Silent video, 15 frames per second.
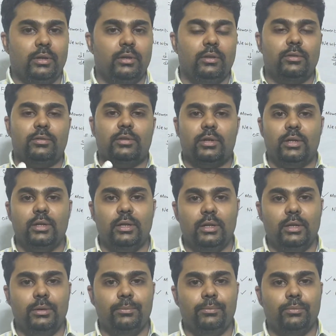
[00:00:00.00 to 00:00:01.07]

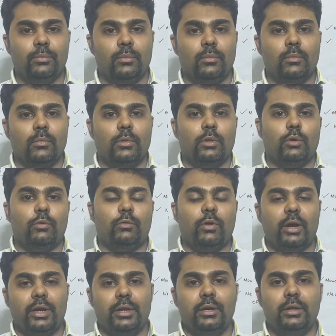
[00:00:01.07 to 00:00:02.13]
Suddenly you
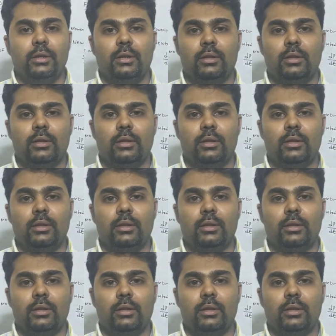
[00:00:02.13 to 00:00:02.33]
find